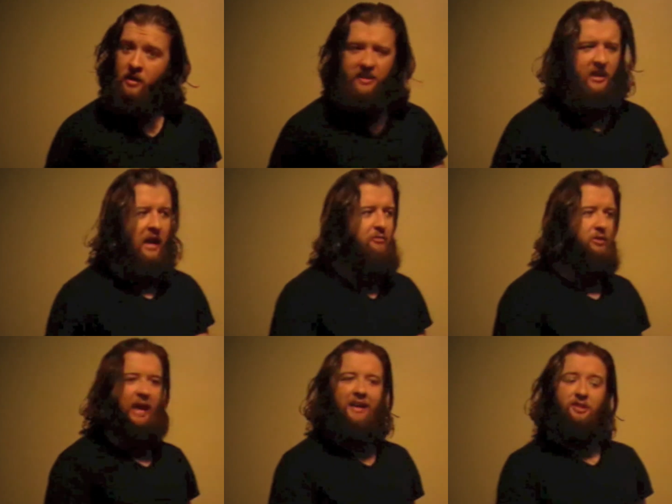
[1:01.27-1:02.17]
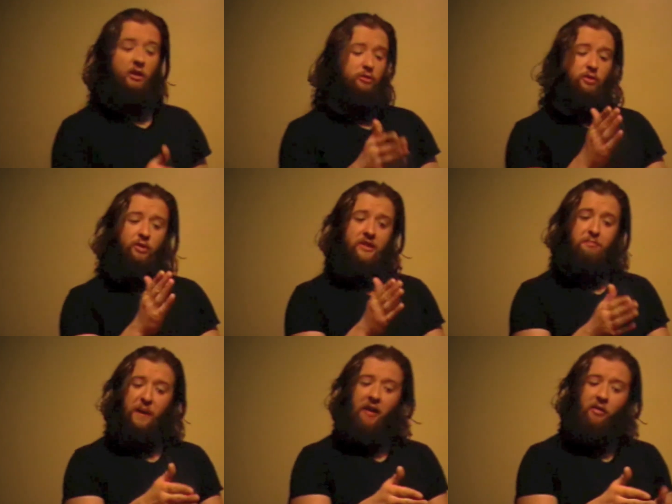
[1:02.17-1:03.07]
To counsel Cassio to
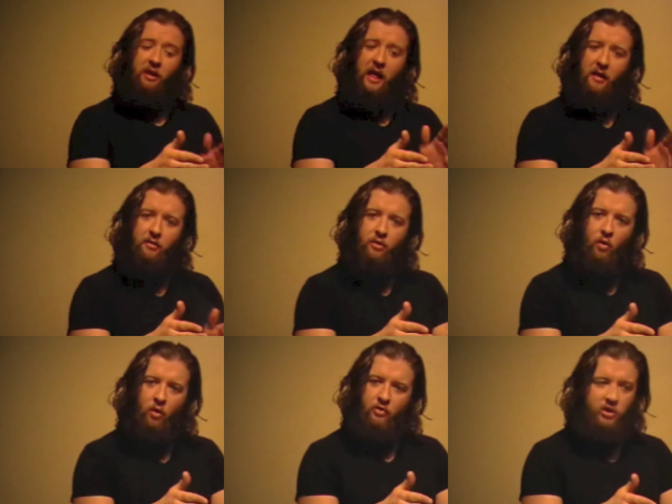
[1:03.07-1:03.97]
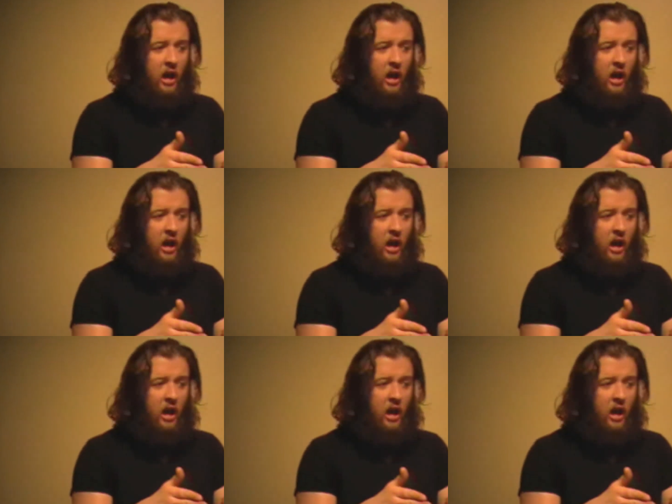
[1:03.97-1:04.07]
this parallel course,